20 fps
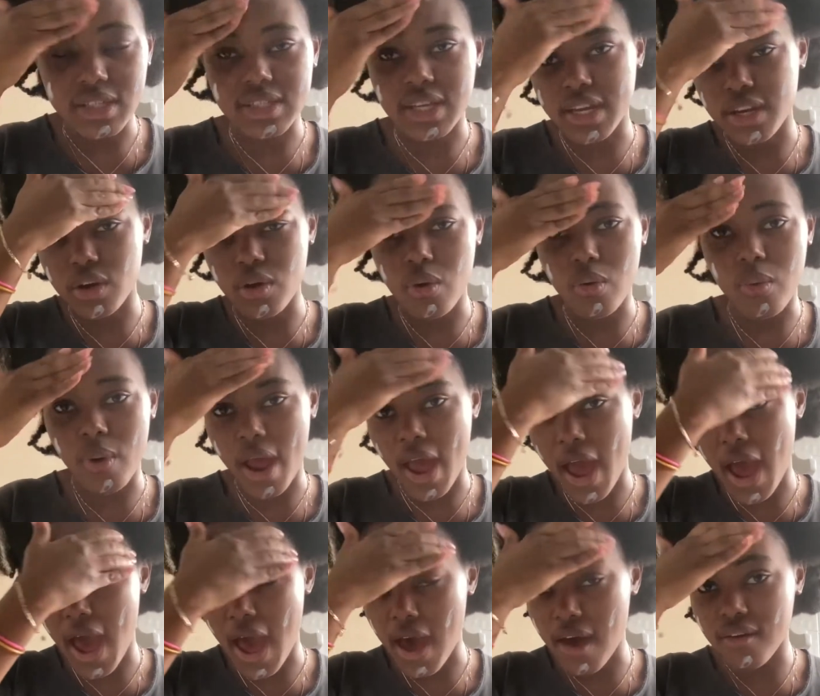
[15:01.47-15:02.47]
I don't
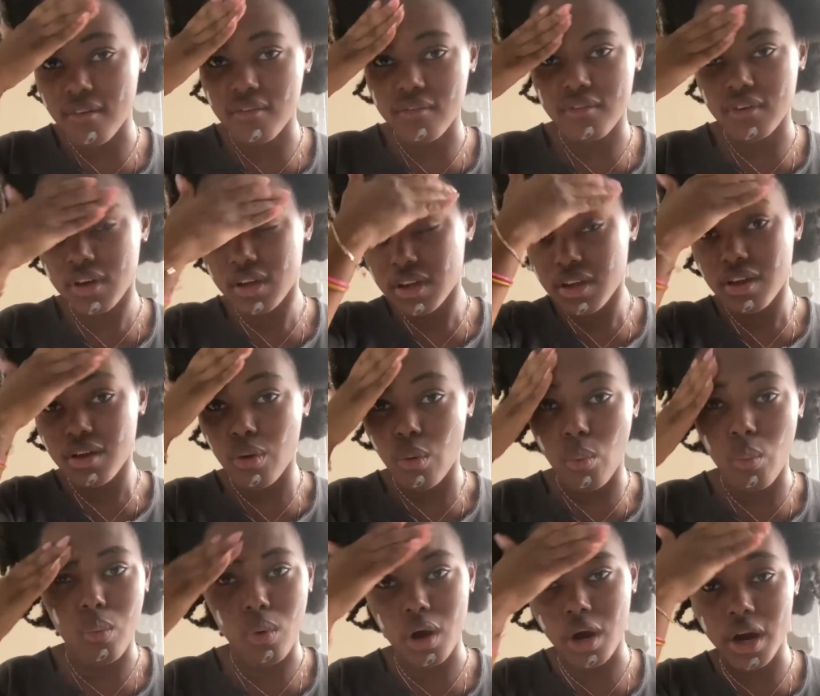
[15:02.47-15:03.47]
have
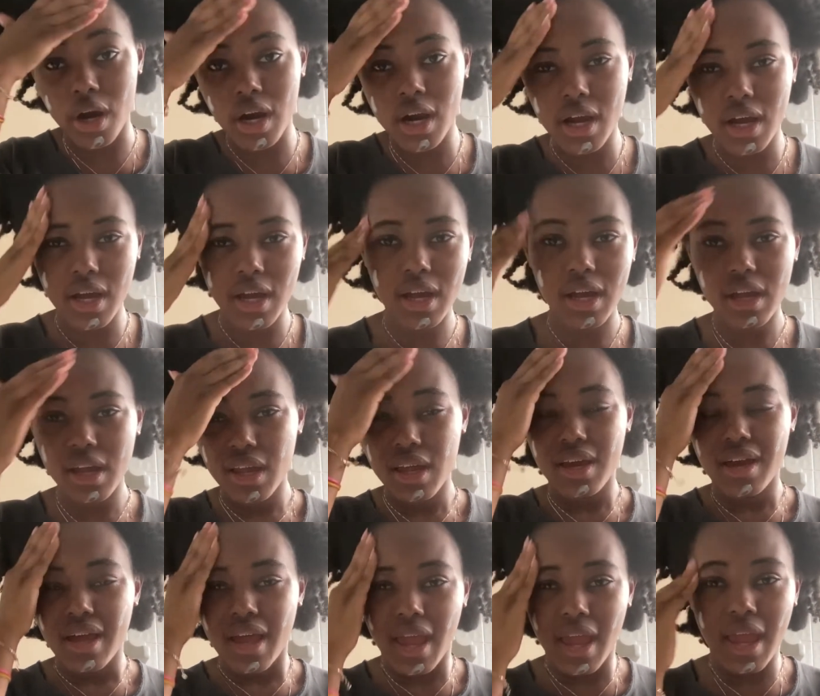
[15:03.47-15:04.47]
work,
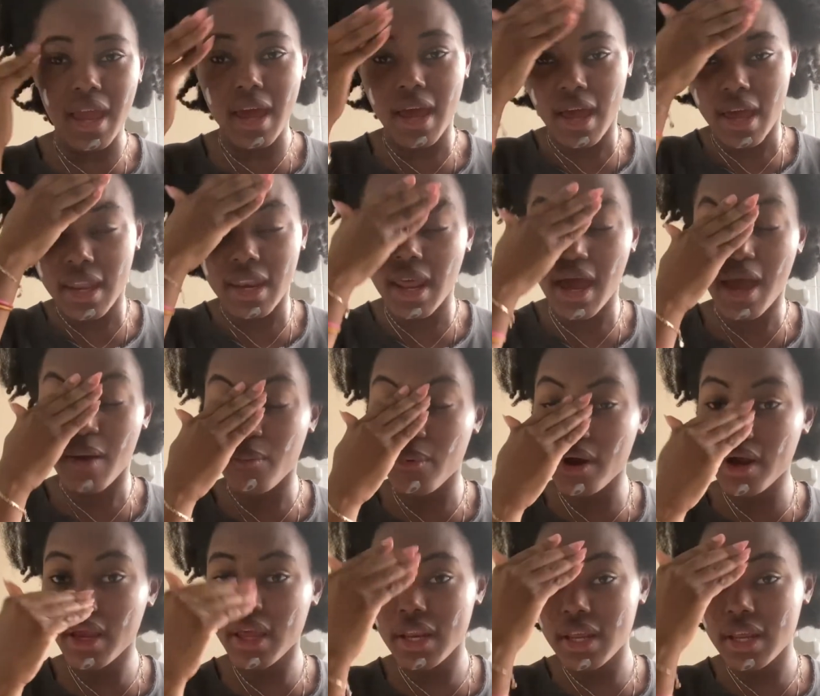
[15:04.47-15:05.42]
and I work an